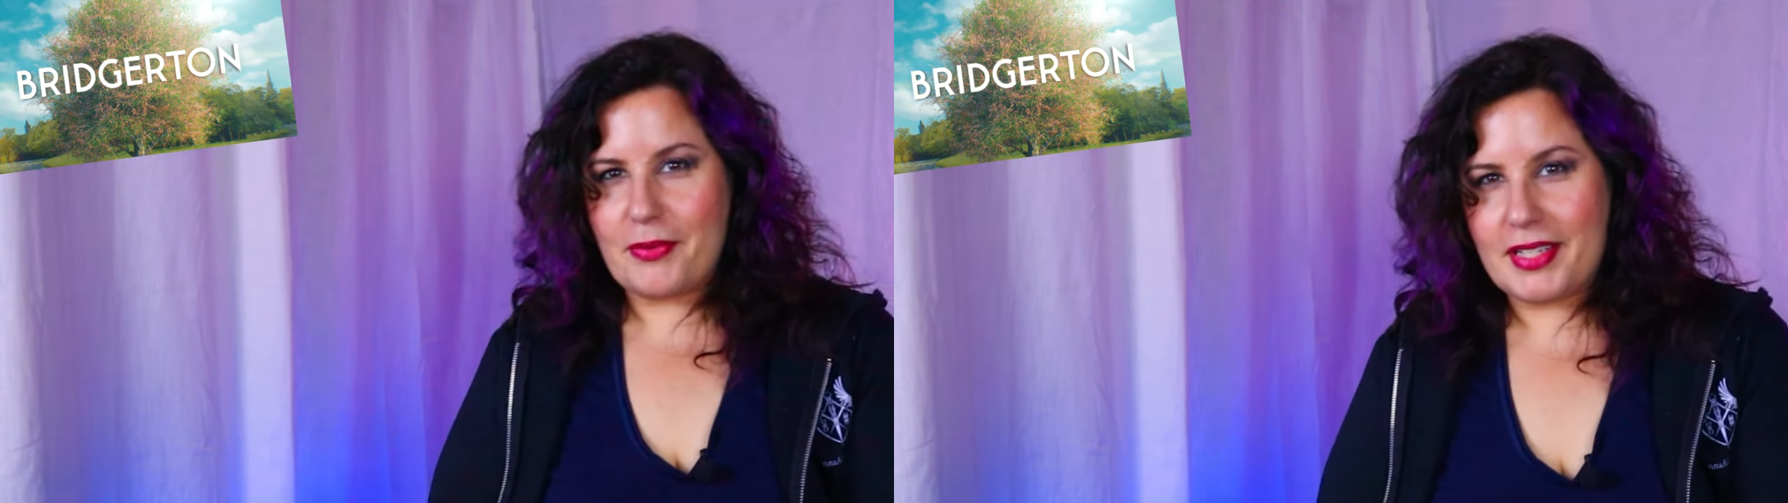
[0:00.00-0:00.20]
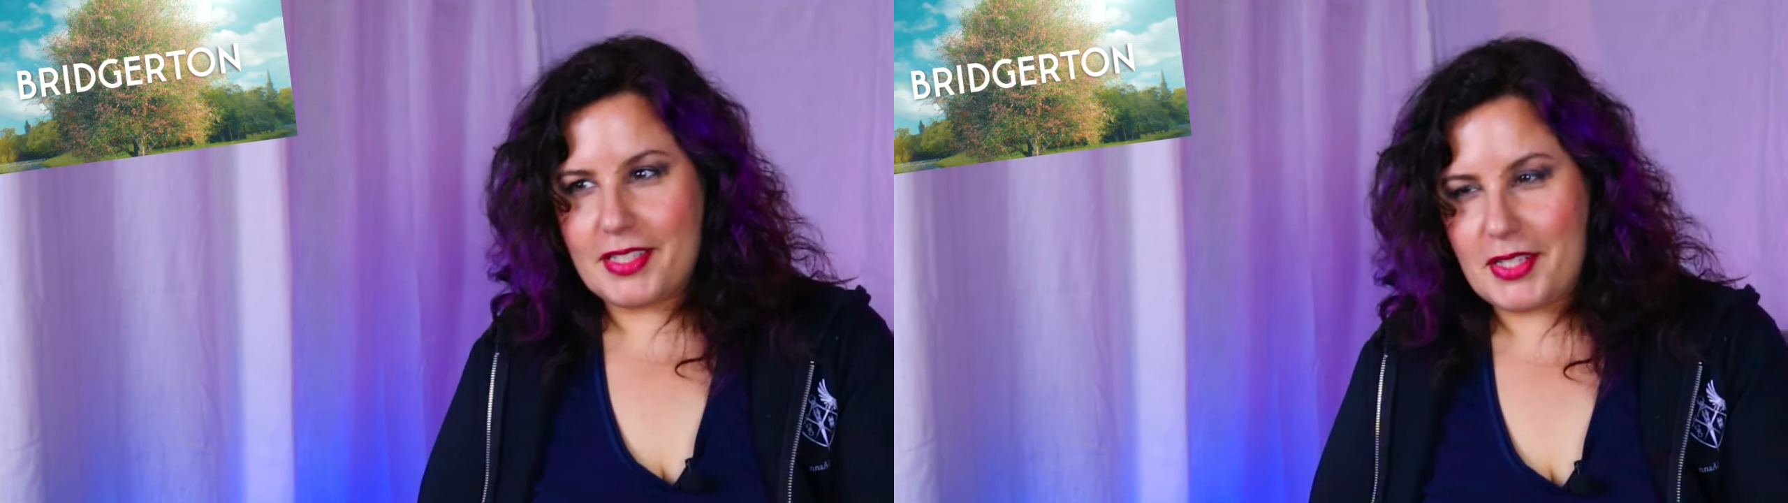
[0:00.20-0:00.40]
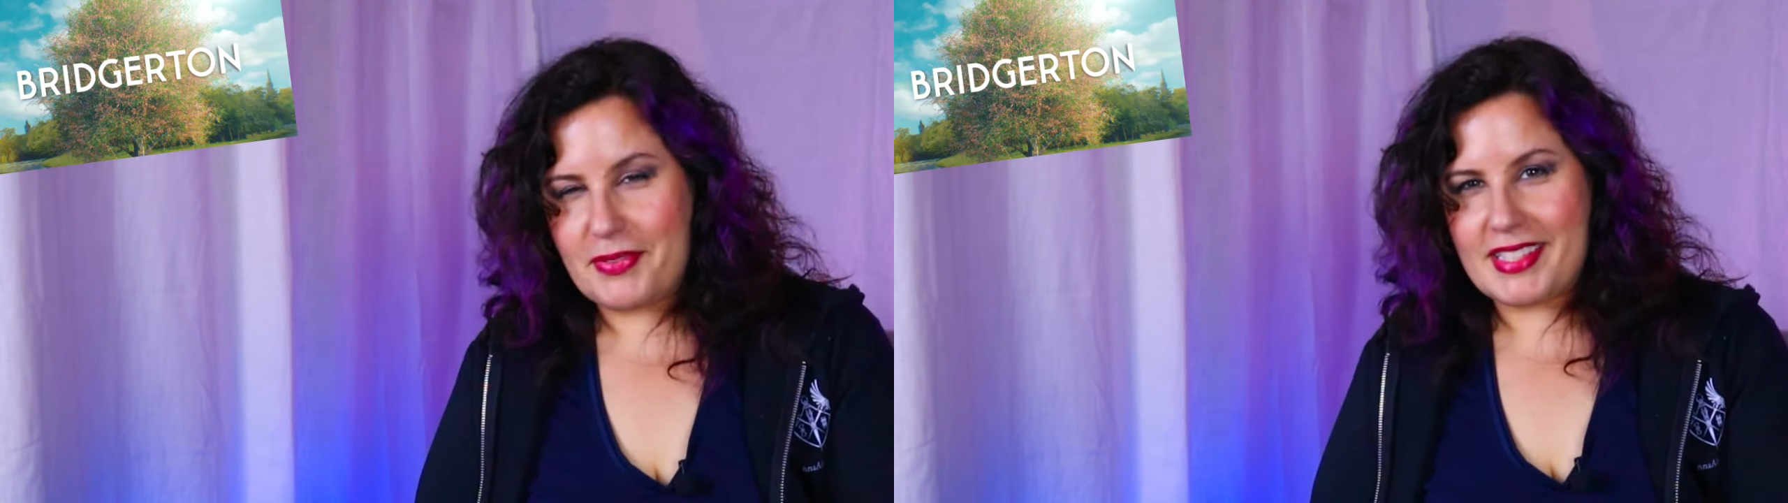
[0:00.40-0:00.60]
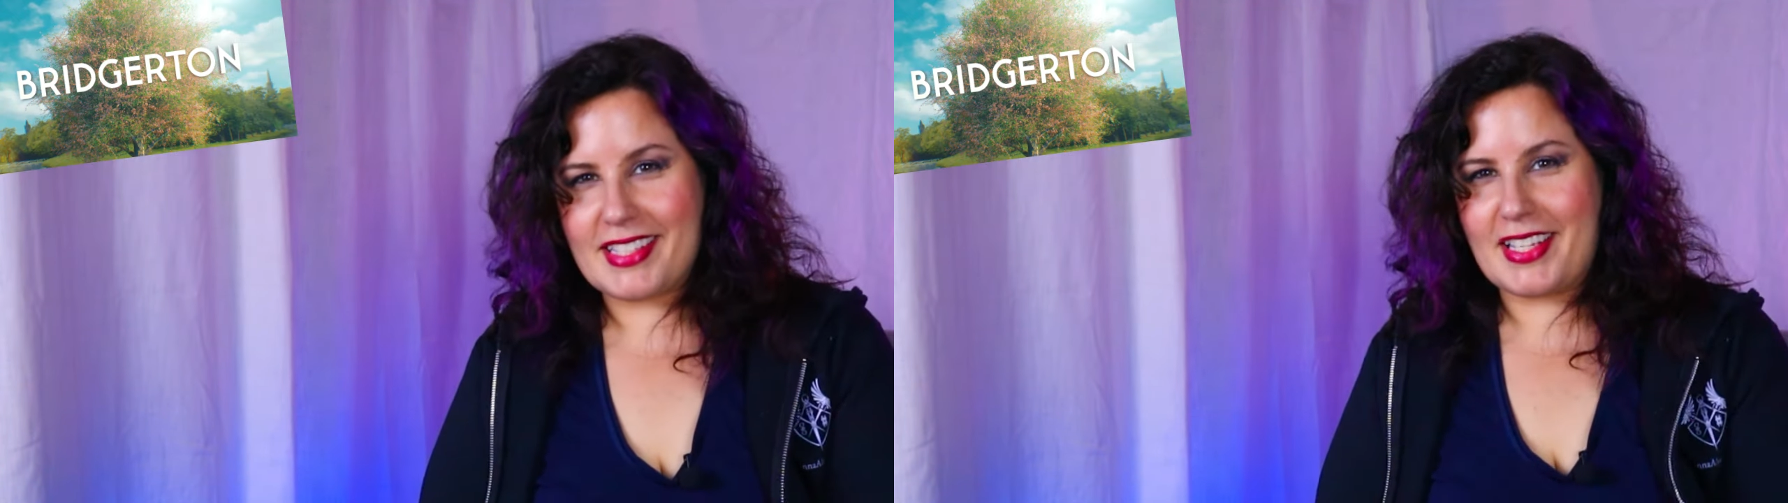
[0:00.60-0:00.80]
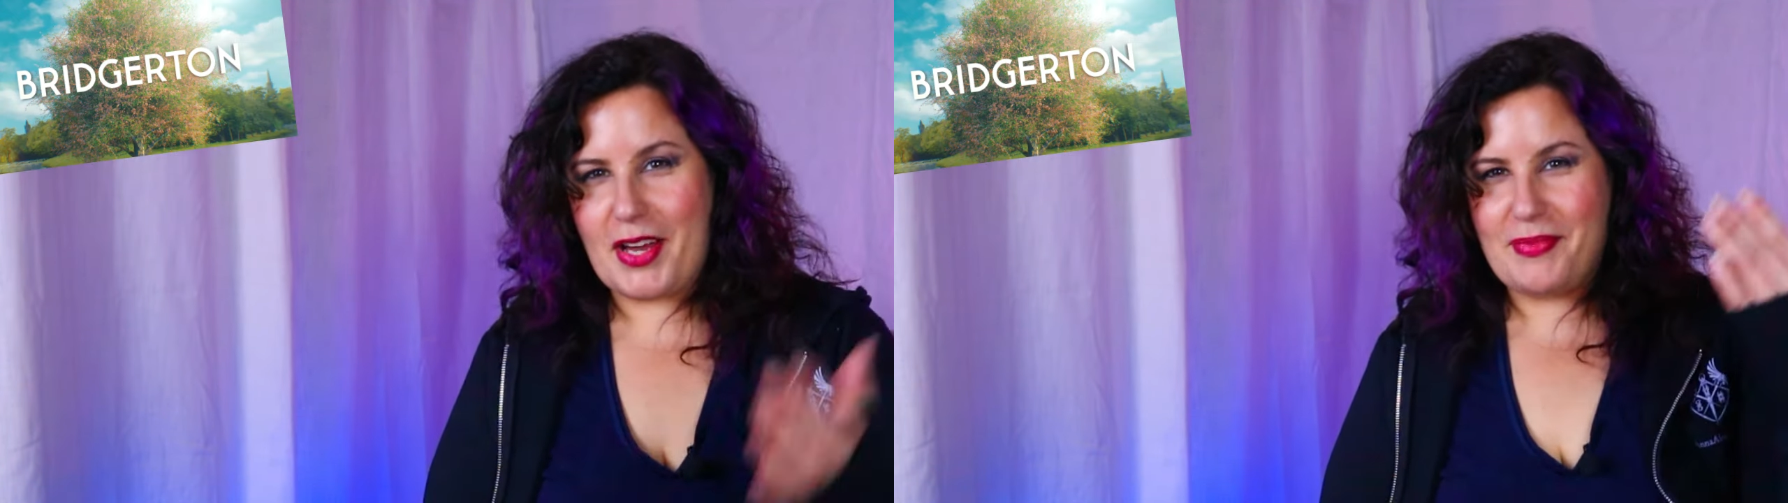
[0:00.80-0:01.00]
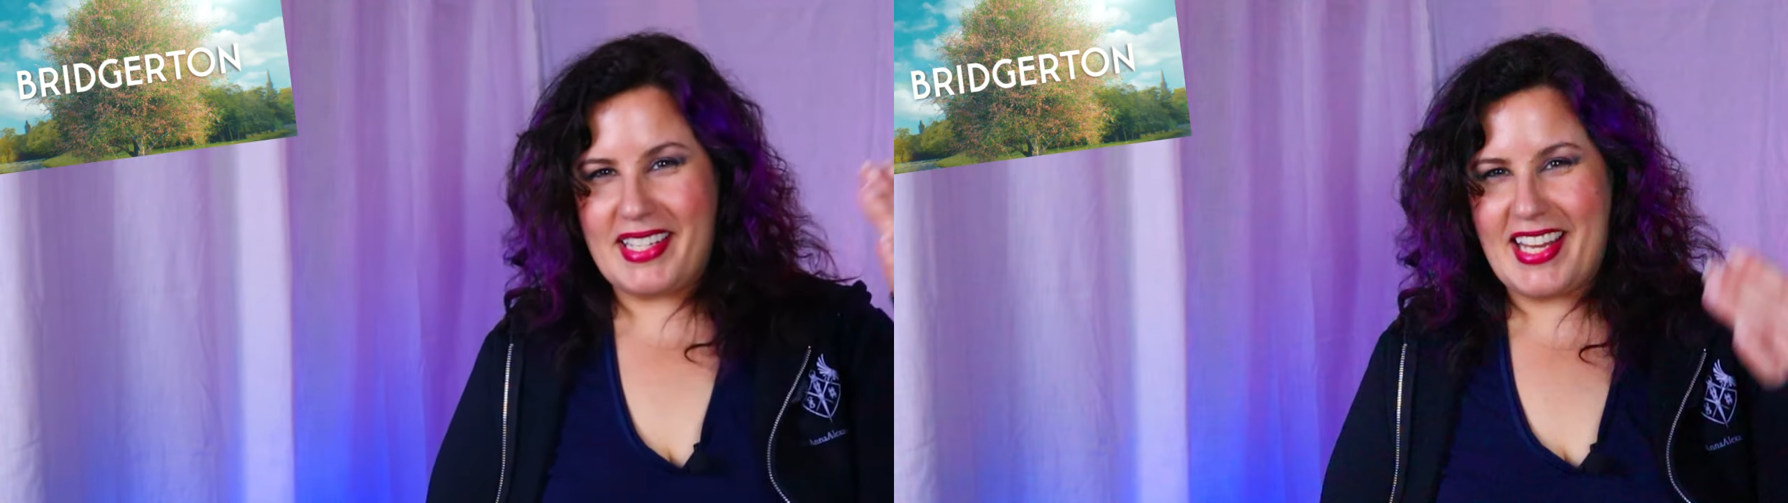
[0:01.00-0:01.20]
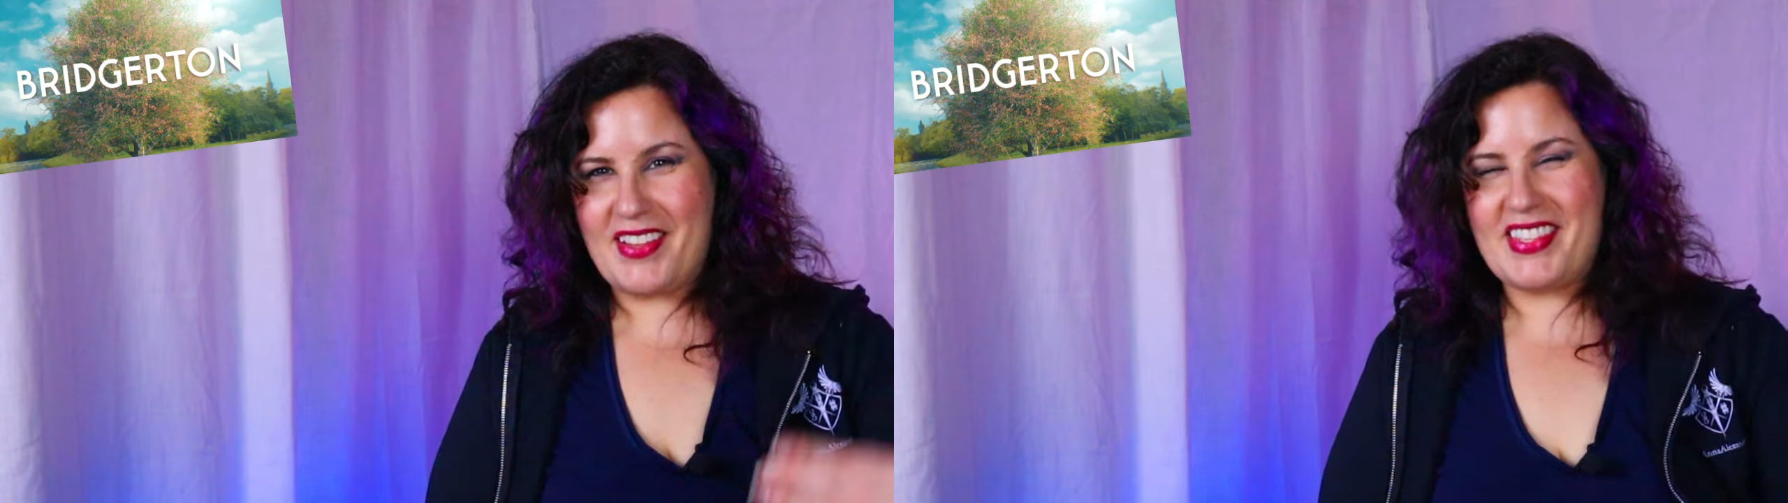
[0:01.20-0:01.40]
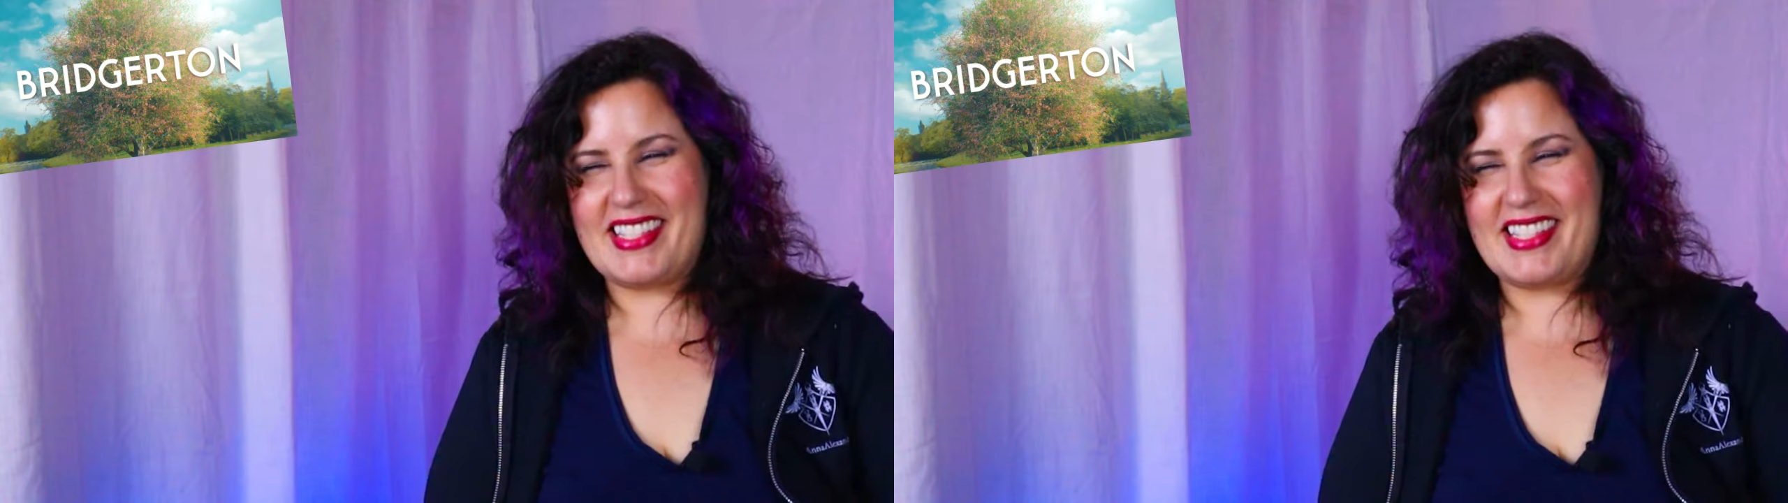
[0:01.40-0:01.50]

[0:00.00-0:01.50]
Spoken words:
when she was coming down the